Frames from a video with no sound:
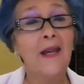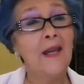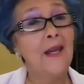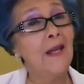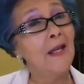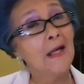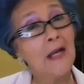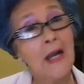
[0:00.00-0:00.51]

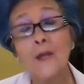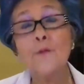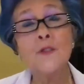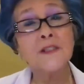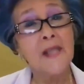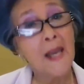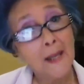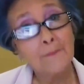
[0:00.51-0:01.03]
And I
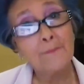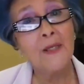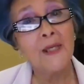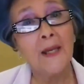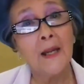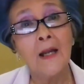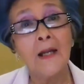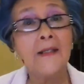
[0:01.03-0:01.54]
was happy
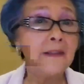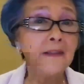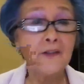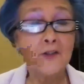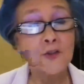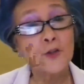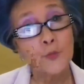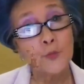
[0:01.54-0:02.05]
I
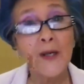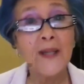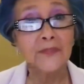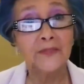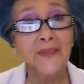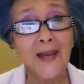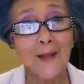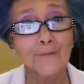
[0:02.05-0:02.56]
didn't sweat
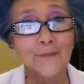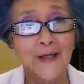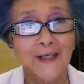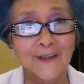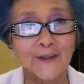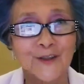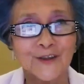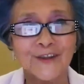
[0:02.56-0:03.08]
that
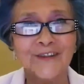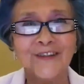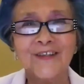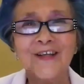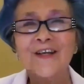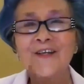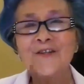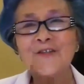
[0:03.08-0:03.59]
much.
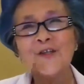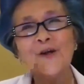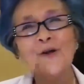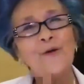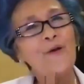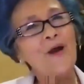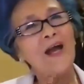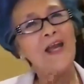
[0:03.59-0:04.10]

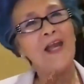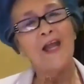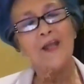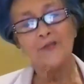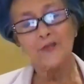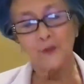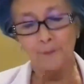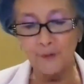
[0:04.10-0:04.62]
So I had
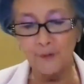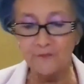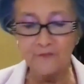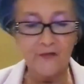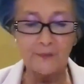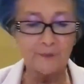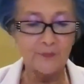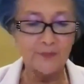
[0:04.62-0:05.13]
the
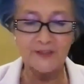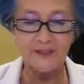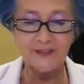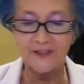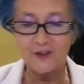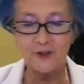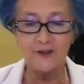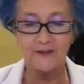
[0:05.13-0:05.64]
perfect
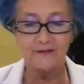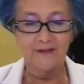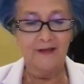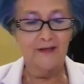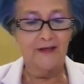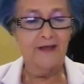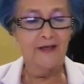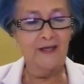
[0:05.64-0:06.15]
position
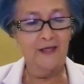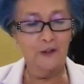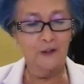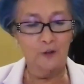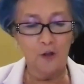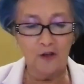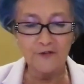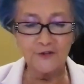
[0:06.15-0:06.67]
in
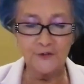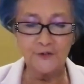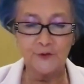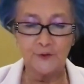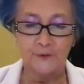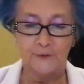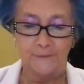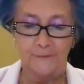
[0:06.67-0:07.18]
law
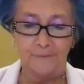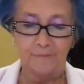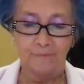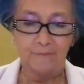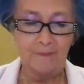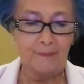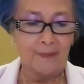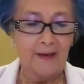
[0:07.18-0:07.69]
school.
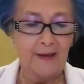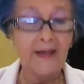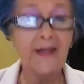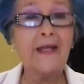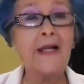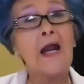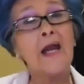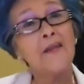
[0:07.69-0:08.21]

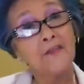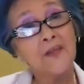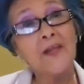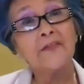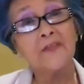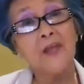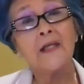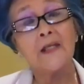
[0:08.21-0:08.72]
And I
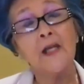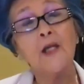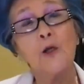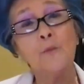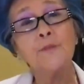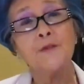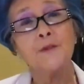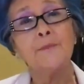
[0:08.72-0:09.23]
think that
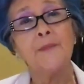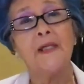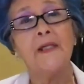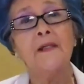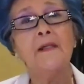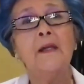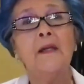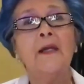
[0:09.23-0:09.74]
helped
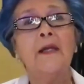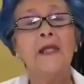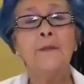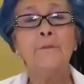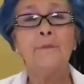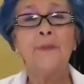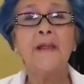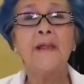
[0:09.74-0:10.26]
me
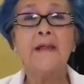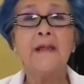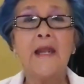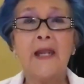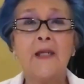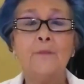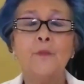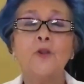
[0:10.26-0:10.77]
in being
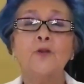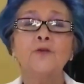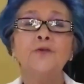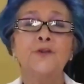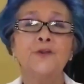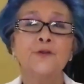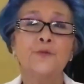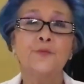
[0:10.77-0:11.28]
able
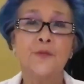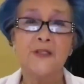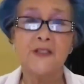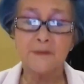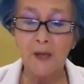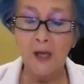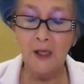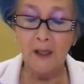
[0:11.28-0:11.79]
to
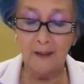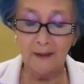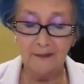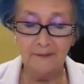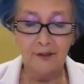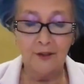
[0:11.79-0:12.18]
respond